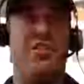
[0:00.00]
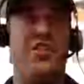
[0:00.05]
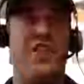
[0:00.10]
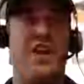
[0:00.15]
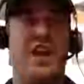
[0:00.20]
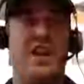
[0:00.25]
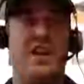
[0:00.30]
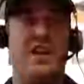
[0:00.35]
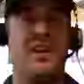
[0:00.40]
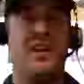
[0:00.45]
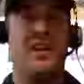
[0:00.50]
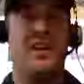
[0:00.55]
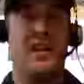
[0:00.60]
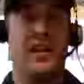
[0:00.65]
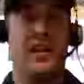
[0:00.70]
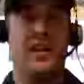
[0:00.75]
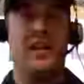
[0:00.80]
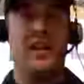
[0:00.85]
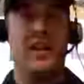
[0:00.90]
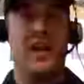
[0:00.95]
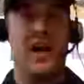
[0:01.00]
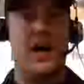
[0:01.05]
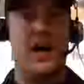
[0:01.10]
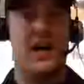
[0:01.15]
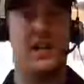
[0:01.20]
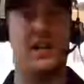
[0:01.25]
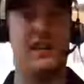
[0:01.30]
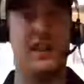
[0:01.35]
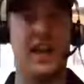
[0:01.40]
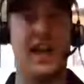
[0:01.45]
thin
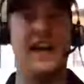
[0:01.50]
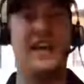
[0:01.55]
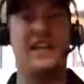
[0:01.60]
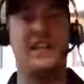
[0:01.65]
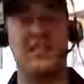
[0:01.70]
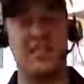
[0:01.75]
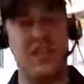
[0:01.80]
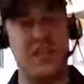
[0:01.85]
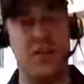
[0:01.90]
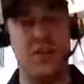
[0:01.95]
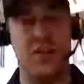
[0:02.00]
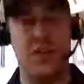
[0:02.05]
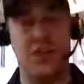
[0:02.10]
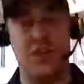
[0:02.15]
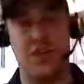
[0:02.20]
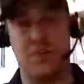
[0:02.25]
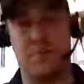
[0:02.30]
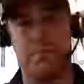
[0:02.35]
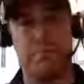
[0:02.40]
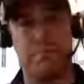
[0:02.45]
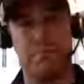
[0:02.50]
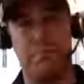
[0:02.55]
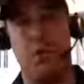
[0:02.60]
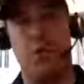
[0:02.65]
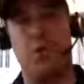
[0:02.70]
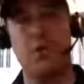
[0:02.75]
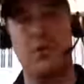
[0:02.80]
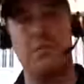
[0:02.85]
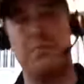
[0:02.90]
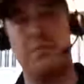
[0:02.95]
uh, lights that you can just
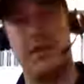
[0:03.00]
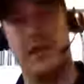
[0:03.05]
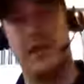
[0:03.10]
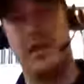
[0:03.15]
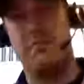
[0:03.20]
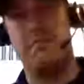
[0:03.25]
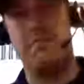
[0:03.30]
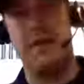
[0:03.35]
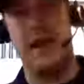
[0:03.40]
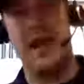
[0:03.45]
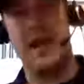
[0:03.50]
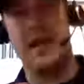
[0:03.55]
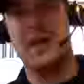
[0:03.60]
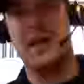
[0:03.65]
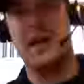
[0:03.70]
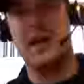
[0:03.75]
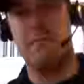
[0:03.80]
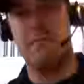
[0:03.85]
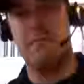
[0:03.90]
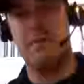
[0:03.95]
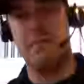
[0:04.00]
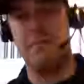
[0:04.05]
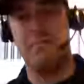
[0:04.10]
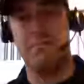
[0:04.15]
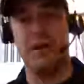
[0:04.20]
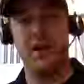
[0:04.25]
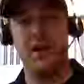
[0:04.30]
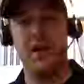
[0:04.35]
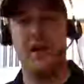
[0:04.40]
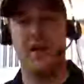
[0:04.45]
portably pack up and
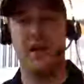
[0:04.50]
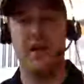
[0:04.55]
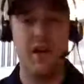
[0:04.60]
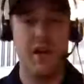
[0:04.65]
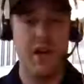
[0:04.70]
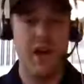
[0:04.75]
bring